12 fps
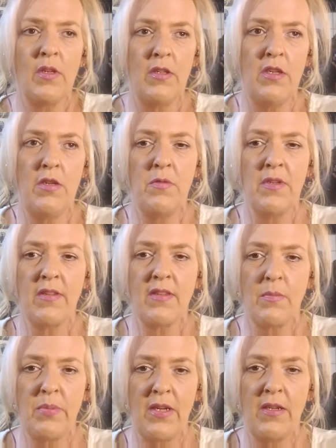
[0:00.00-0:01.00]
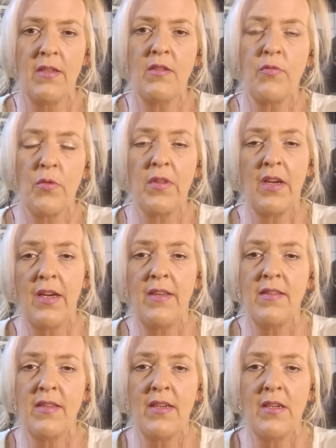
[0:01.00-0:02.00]
newest subpoenas for the
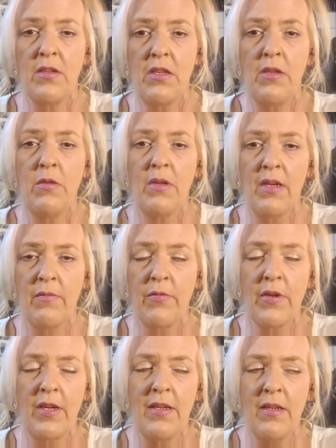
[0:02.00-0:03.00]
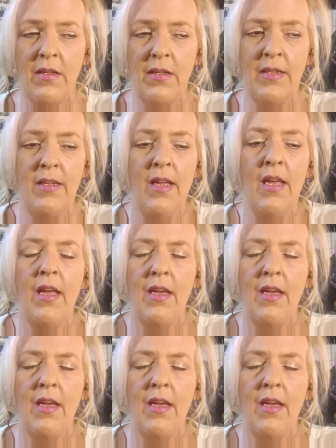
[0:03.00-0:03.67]
ACLU and for Elon.